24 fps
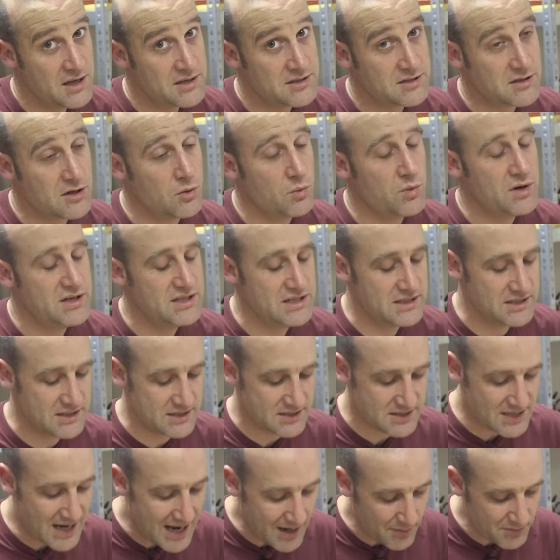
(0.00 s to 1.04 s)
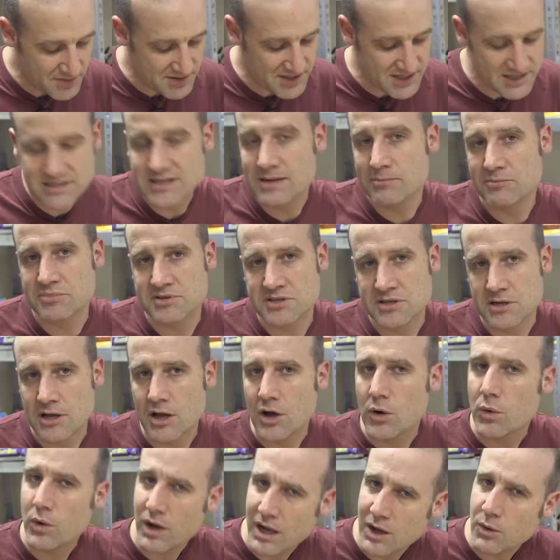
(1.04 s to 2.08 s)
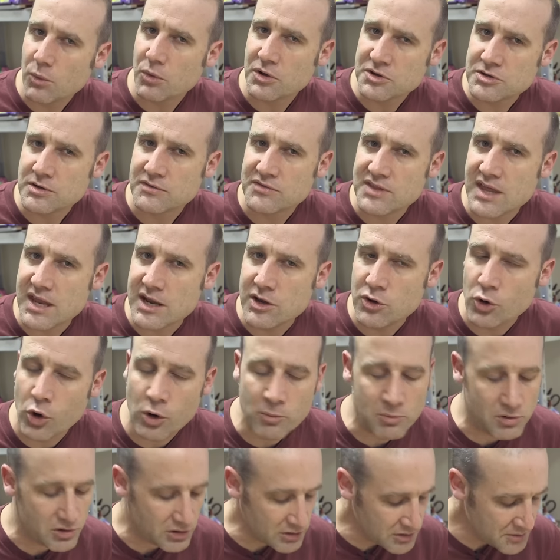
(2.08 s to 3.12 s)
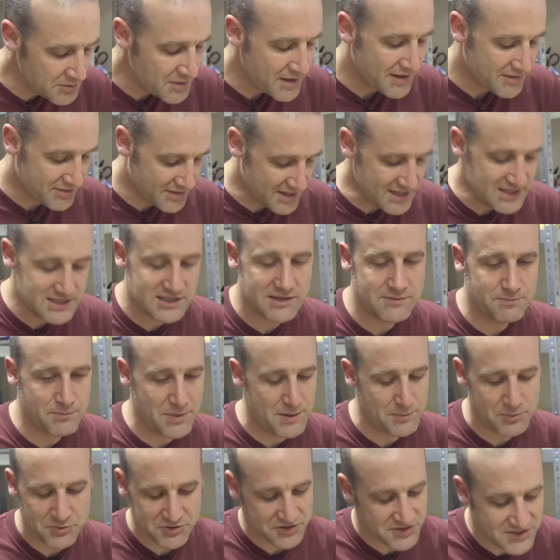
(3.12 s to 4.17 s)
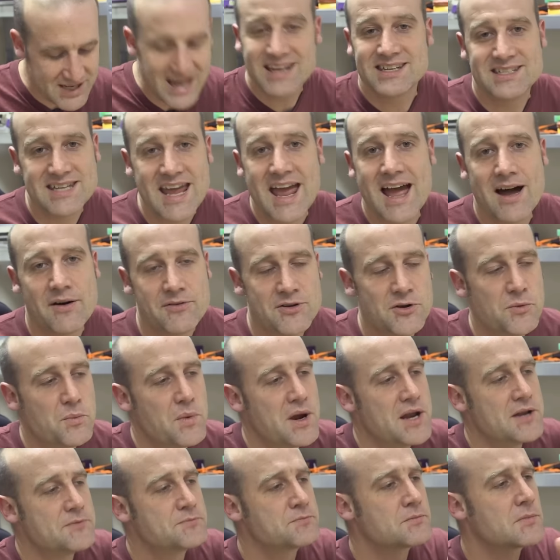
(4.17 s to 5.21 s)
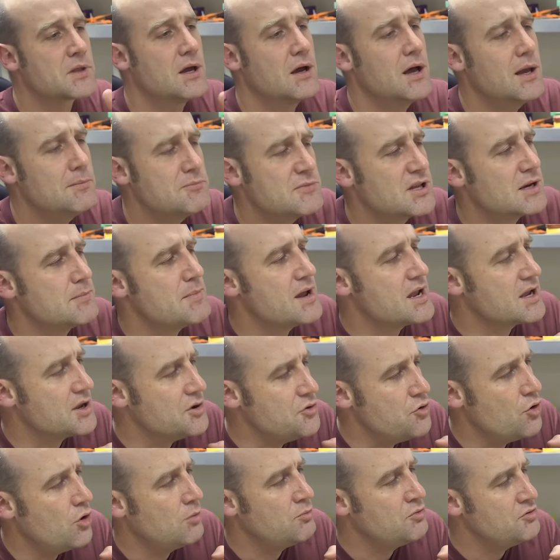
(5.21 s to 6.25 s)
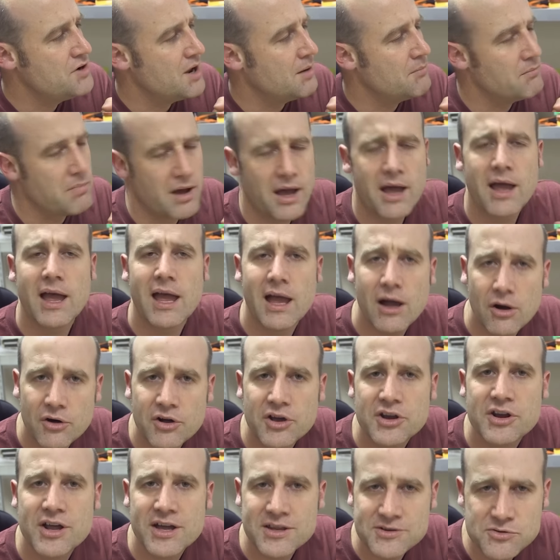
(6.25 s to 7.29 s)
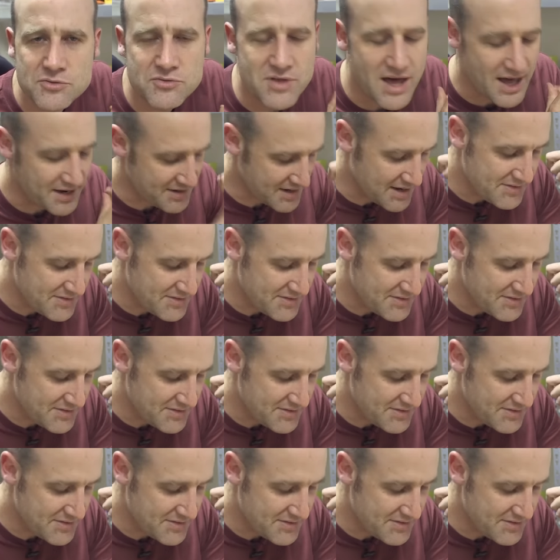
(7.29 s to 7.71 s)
So we didn't start with these numbers and go, I wonder if they're normal. These people sat down and went, I'm going to make a normal number. How can I do that?